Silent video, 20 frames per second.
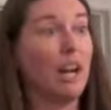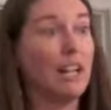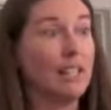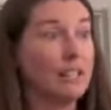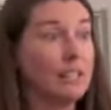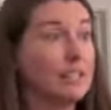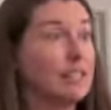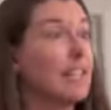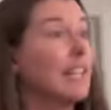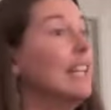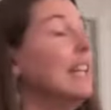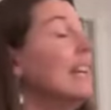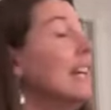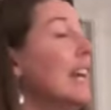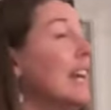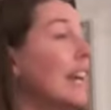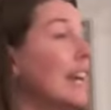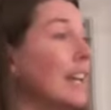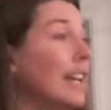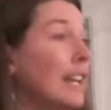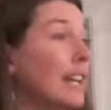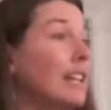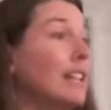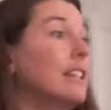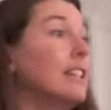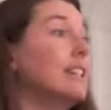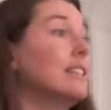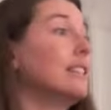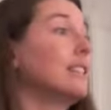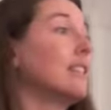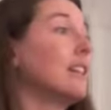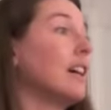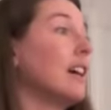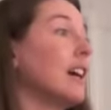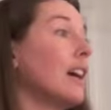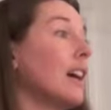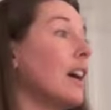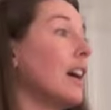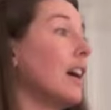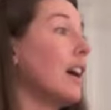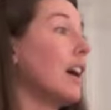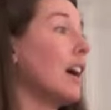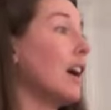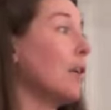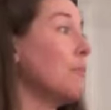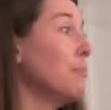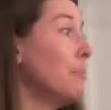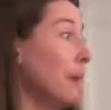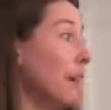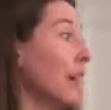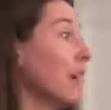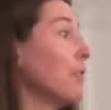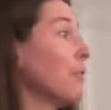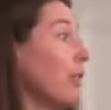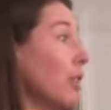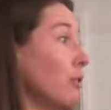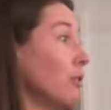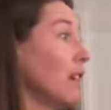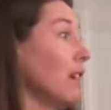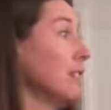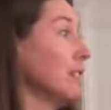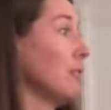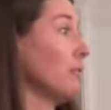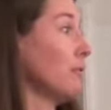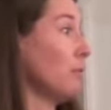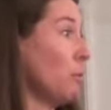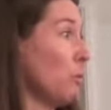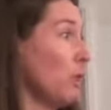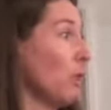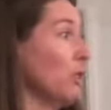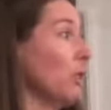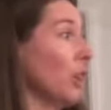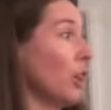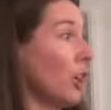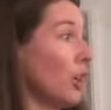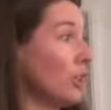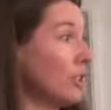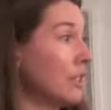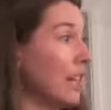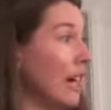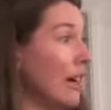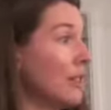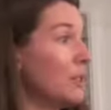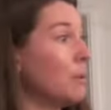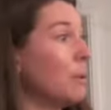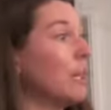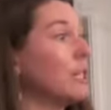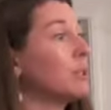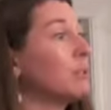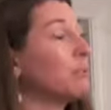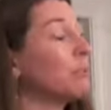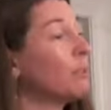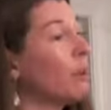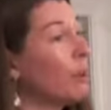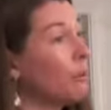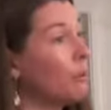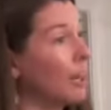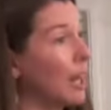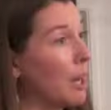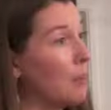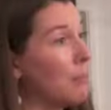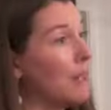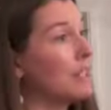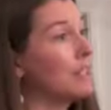Honestly, it is a big fundraiser for the Girl Scouts, but it's a program.